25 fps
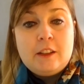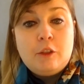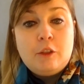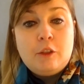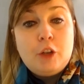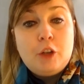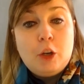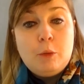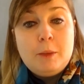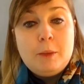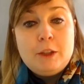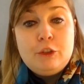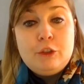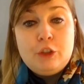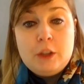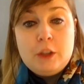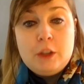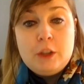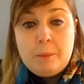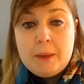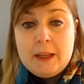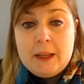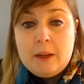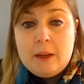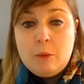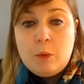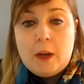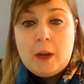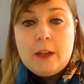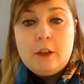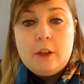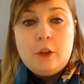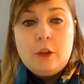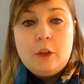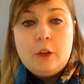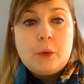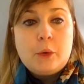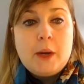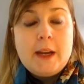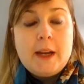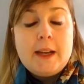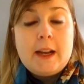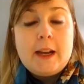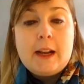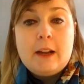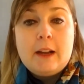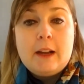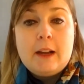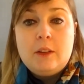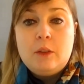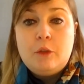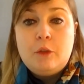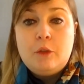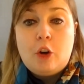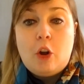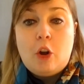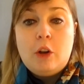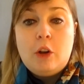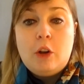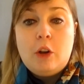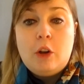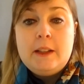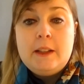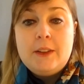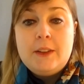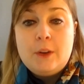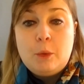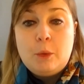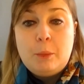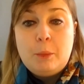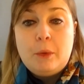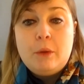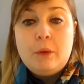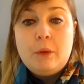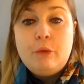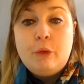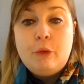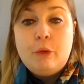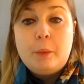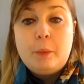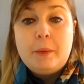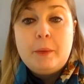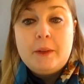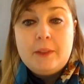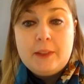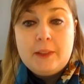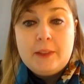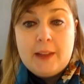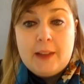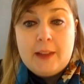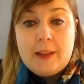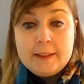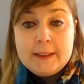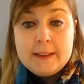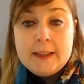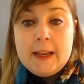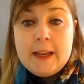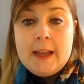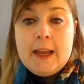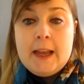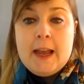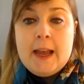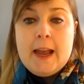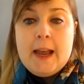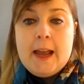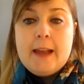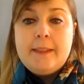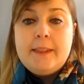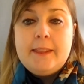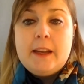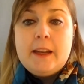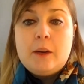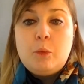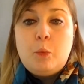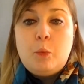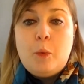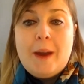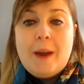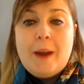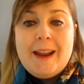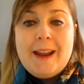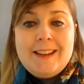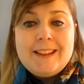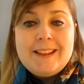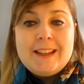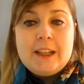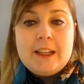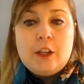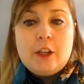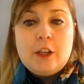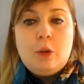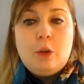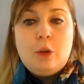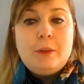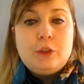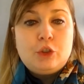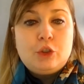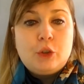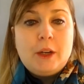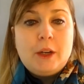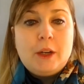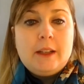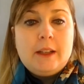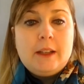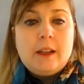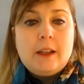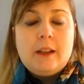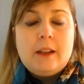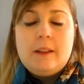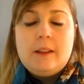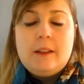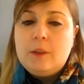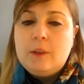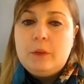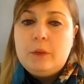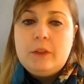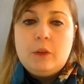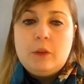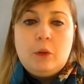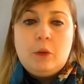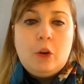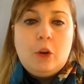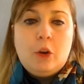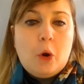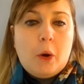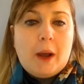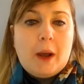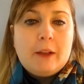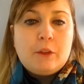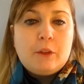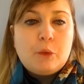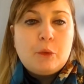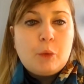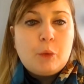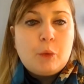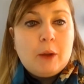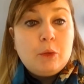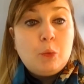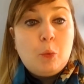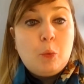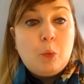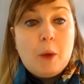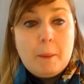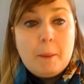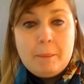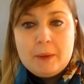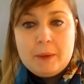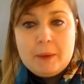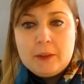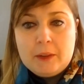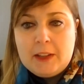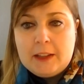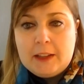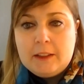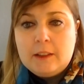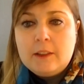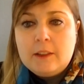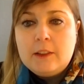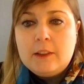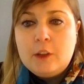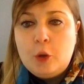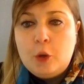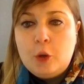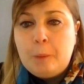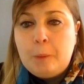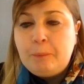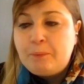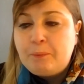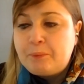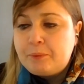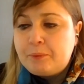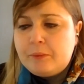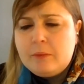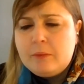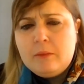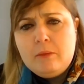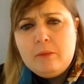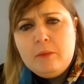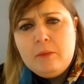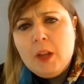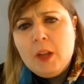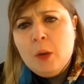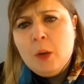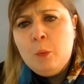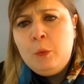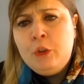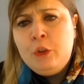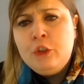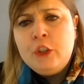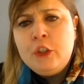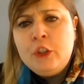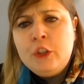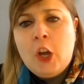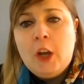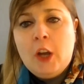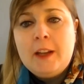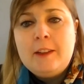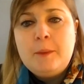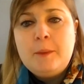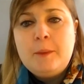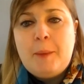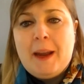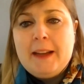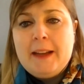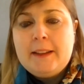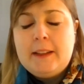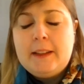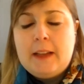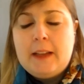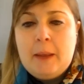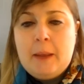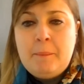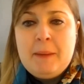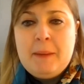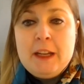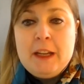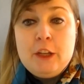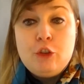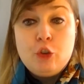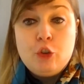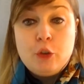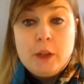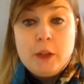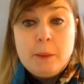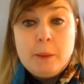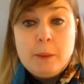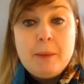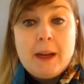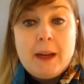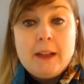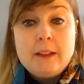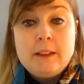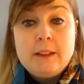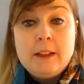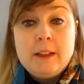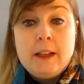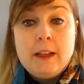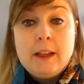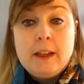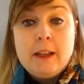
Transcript: of global GDP, while Ukraine accounts for only 0.4%. And their weight in global trade is also low at around 1%. So we should not expect a major impact